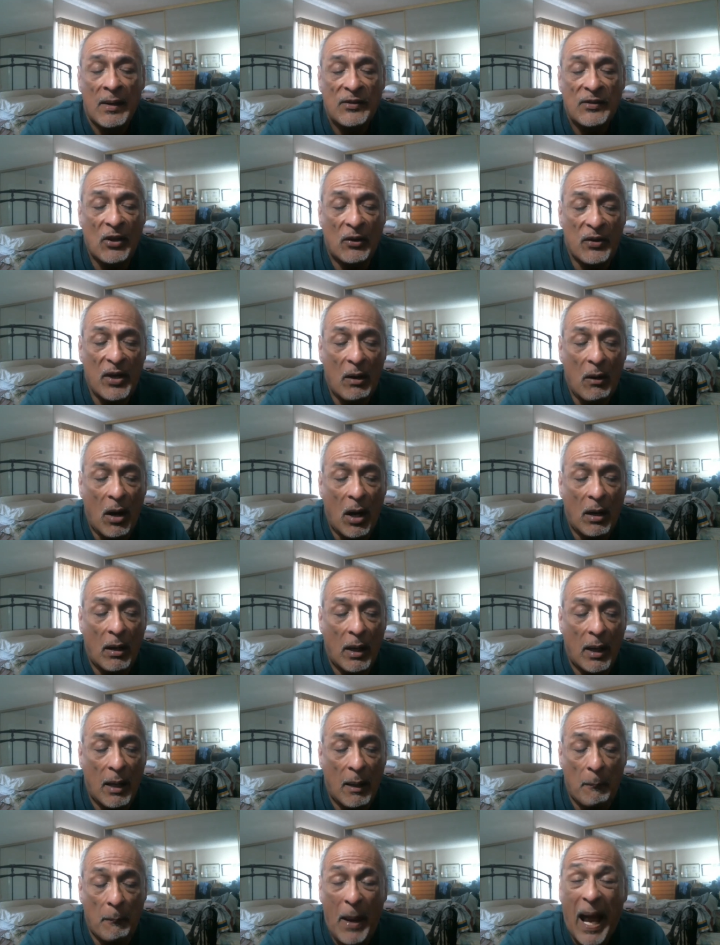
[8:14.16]
So there are
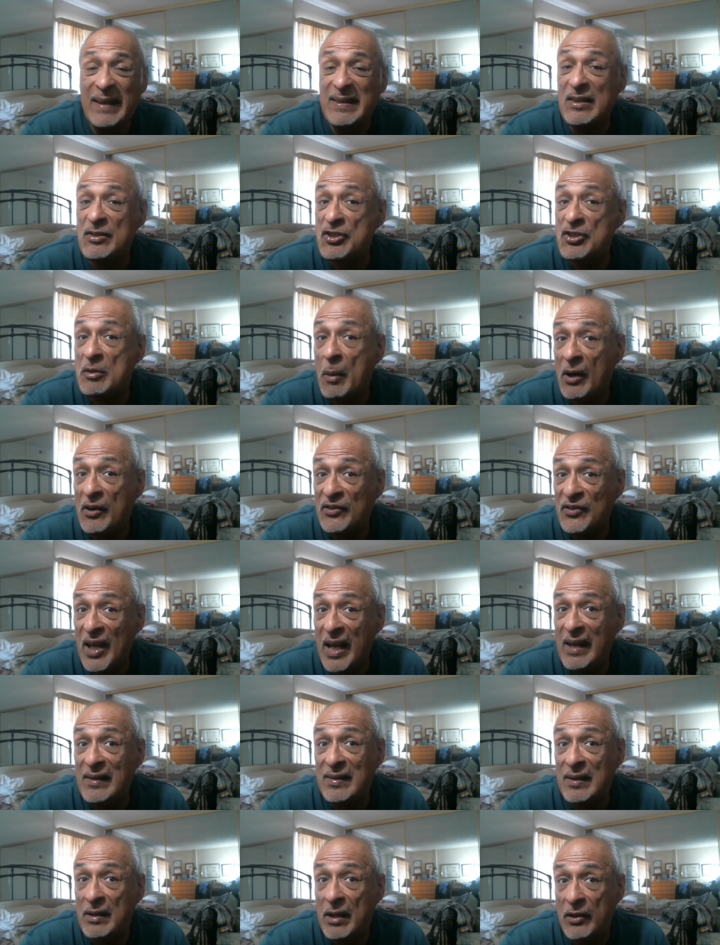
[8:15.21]
uh, Passage to
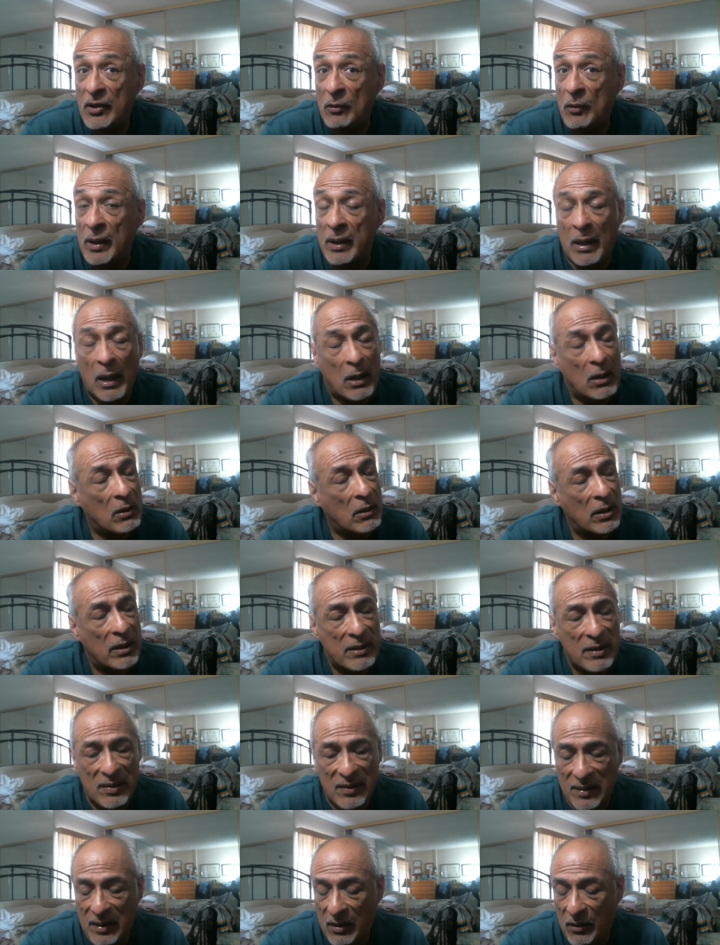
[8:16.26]
Marseille is another one,
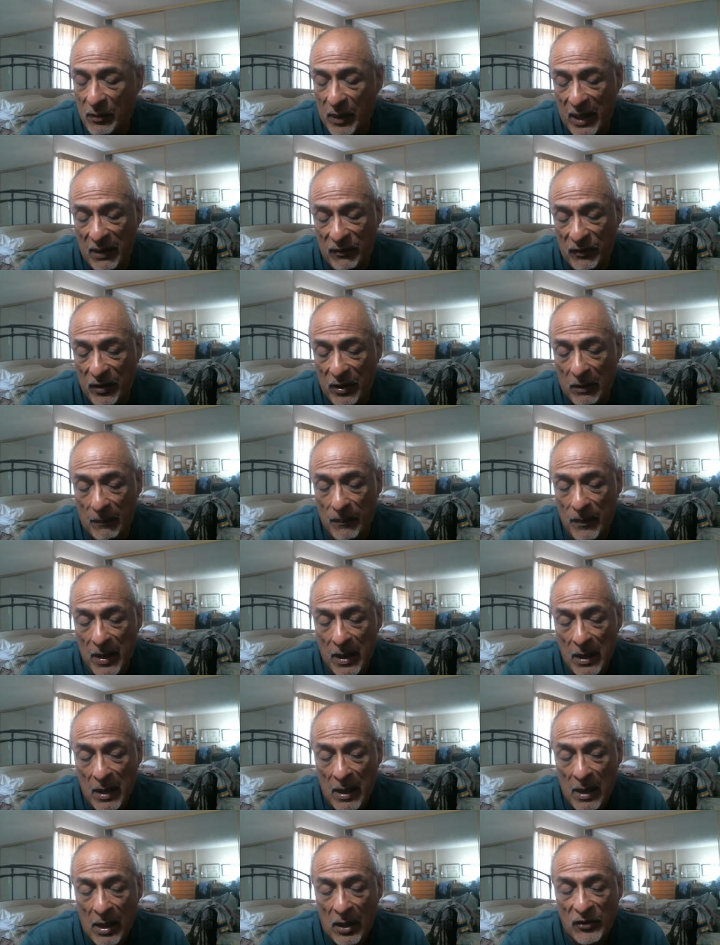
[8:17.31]
just a great film.
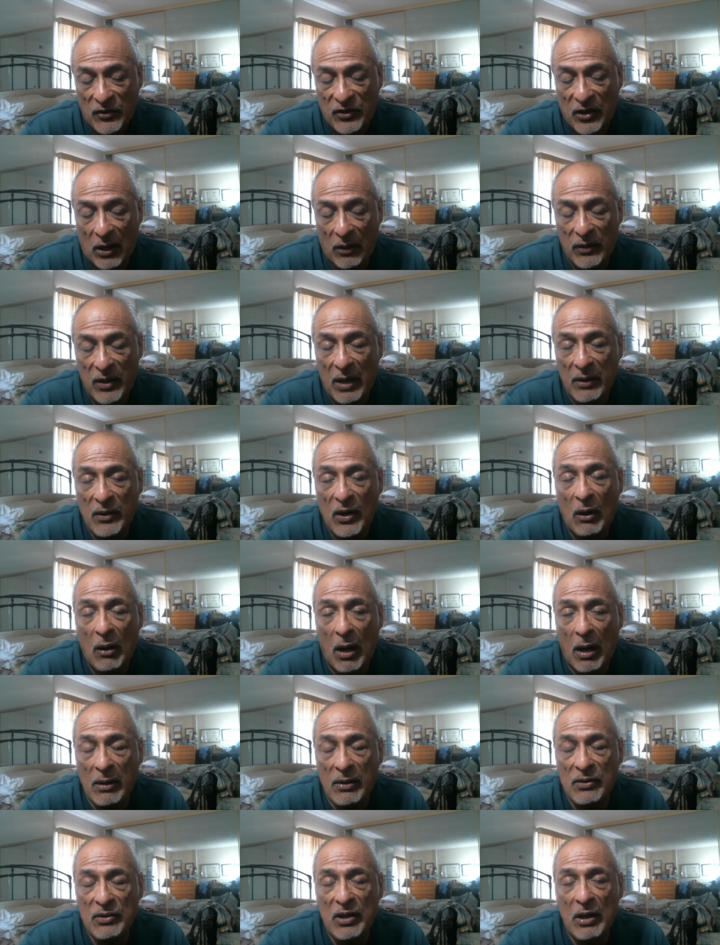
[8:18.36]
So there, there
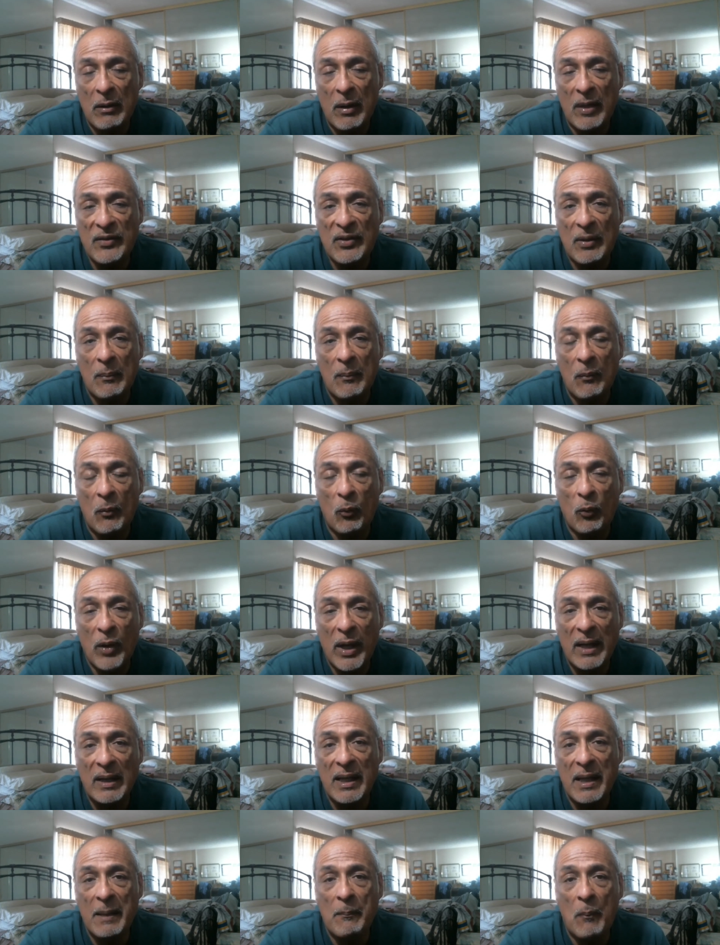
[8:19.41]
are there are some
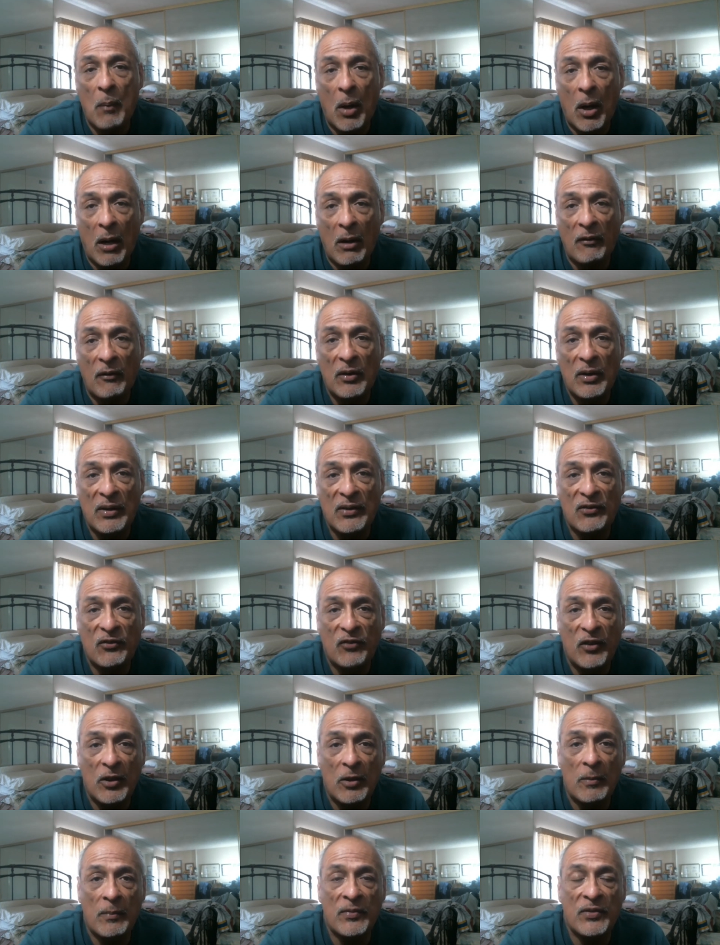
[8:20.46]
really marvelous
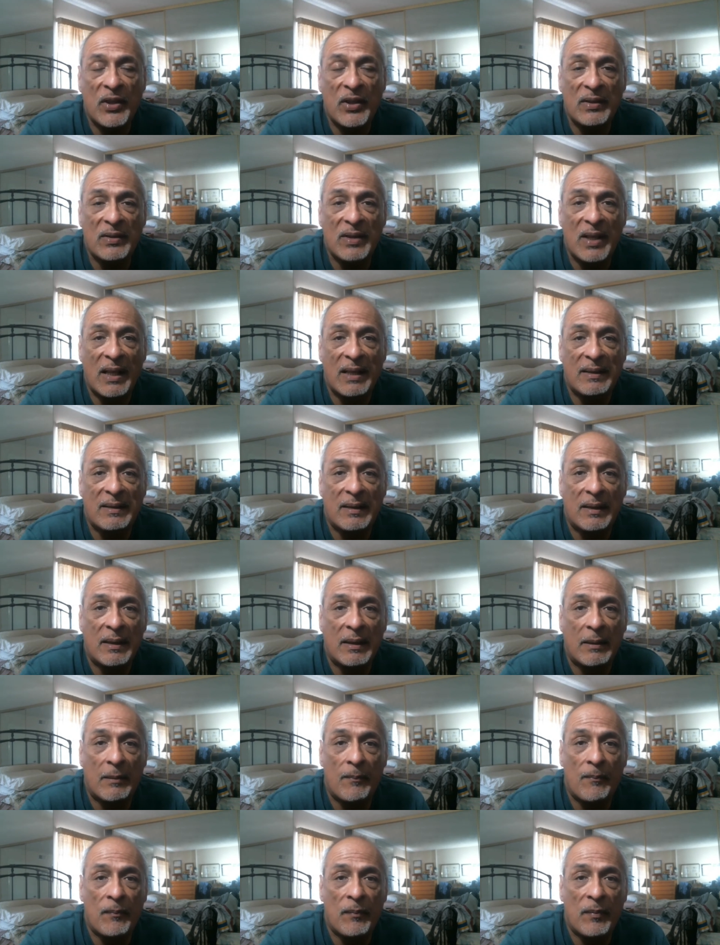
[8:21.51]
films that that
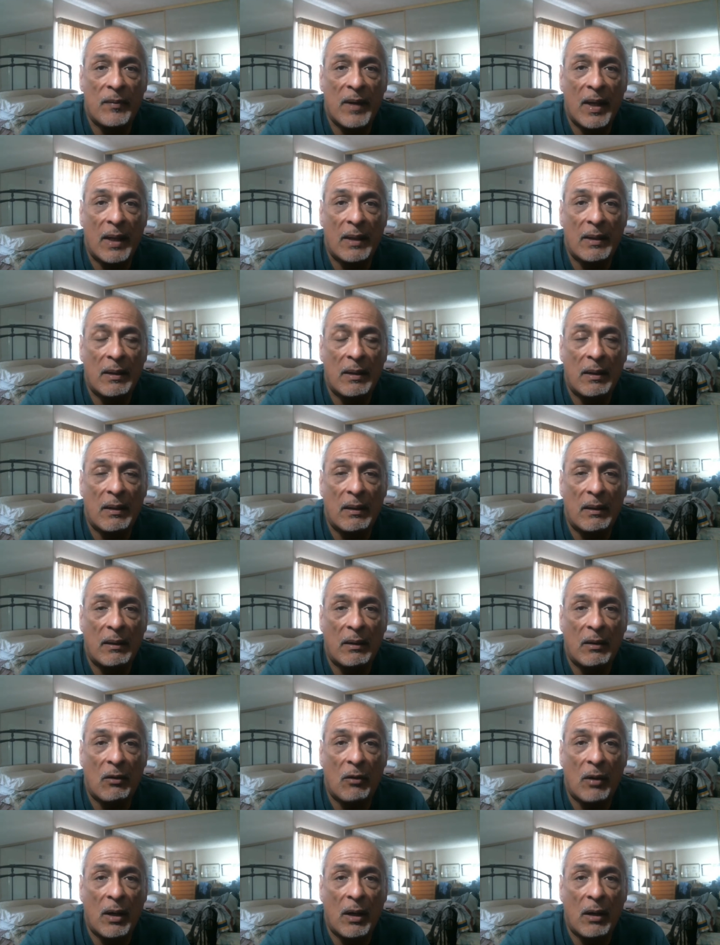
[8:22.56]
um, that
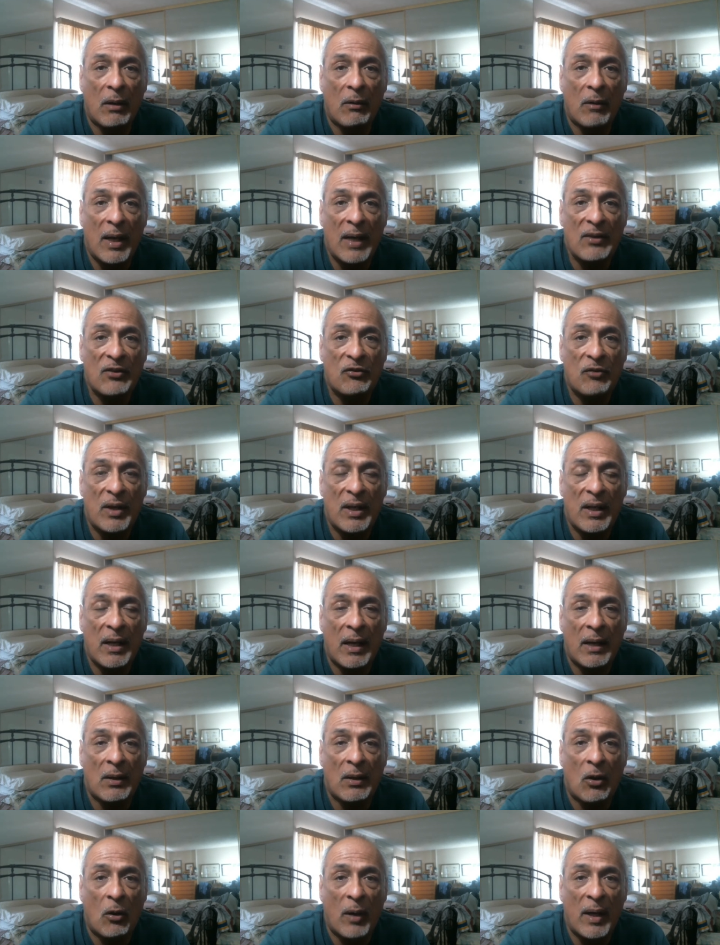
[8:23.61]
Gr- Greenstreet
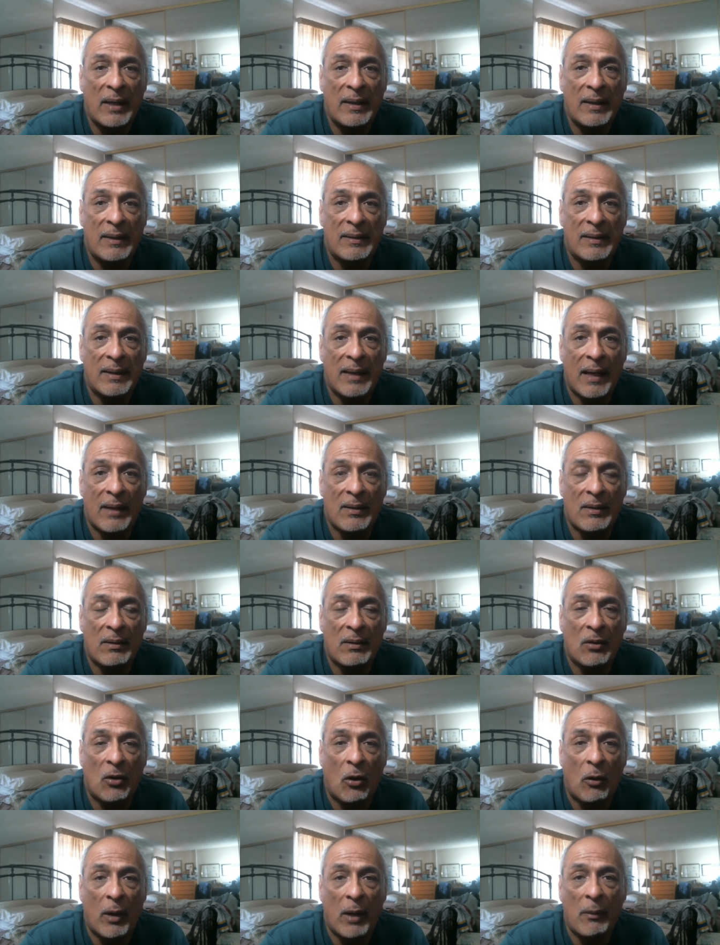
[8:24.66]
and Lorre did together.
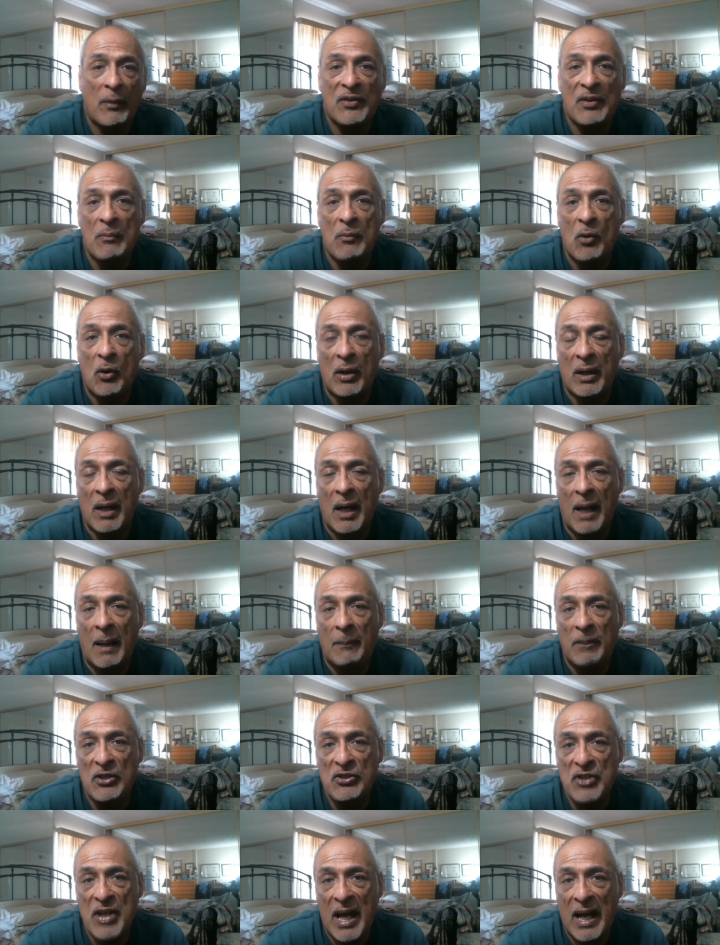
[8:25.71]
Lorre was the more
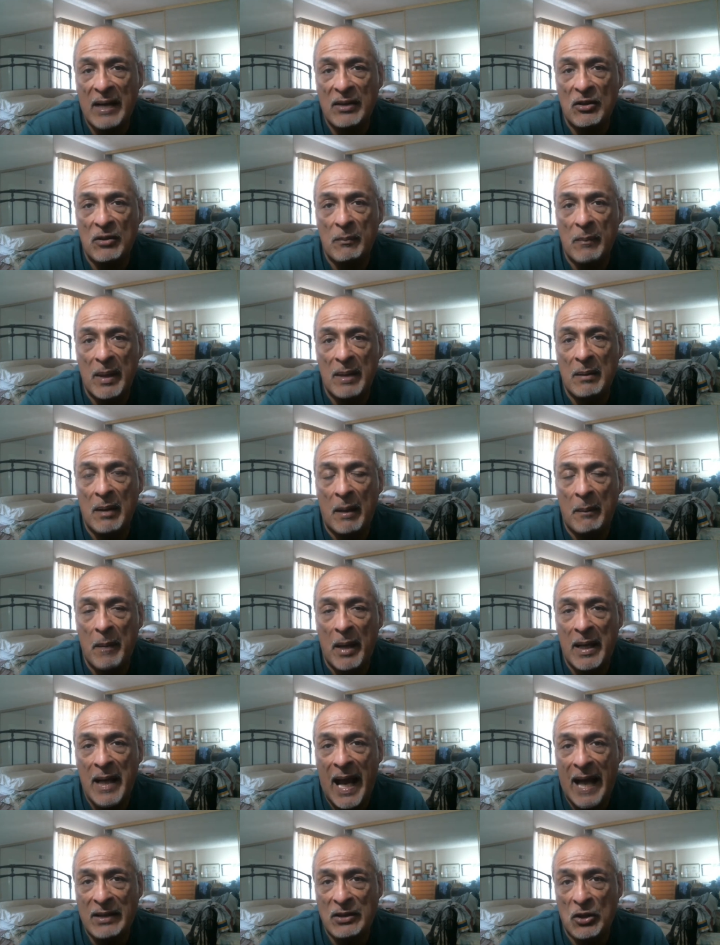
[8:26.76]
accomplished actor, been
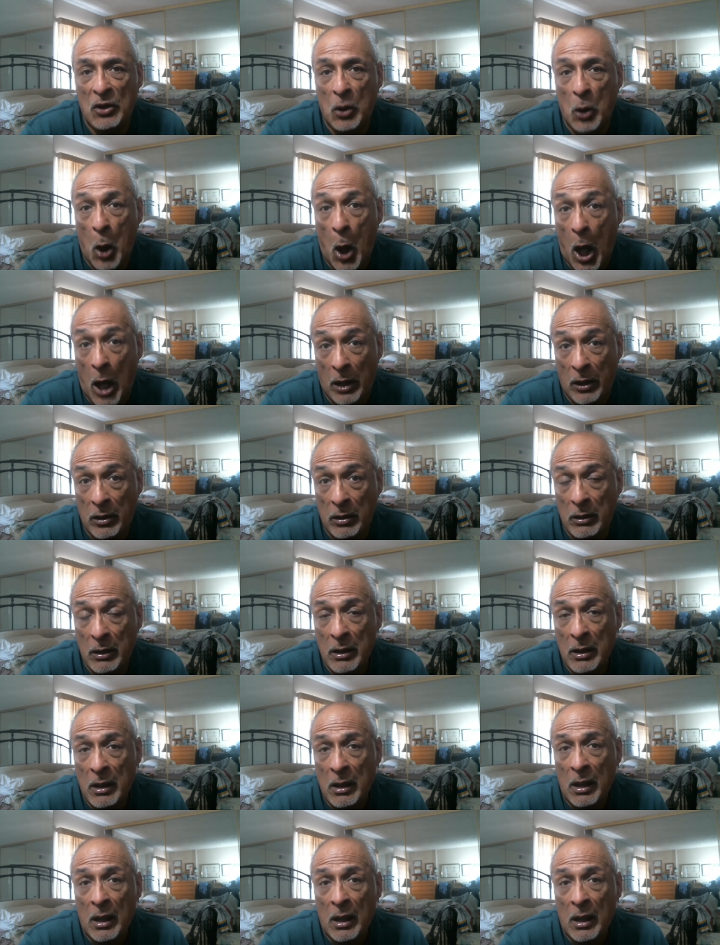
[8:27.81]
an actor longer.